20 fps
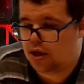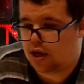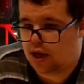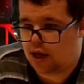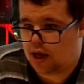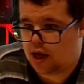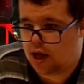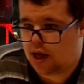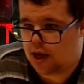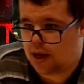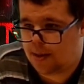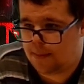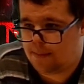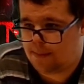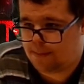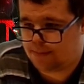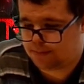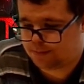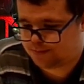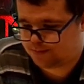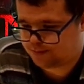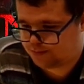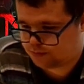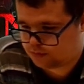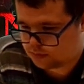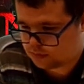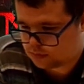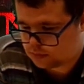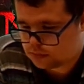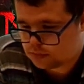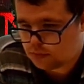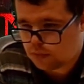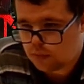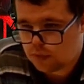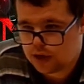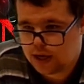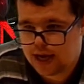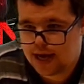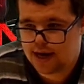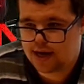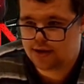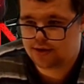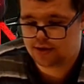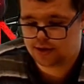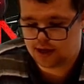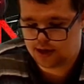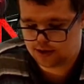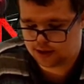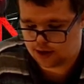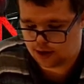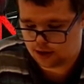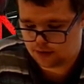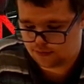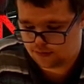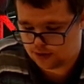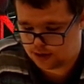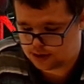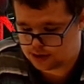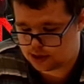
Yeah, and it's terrifying.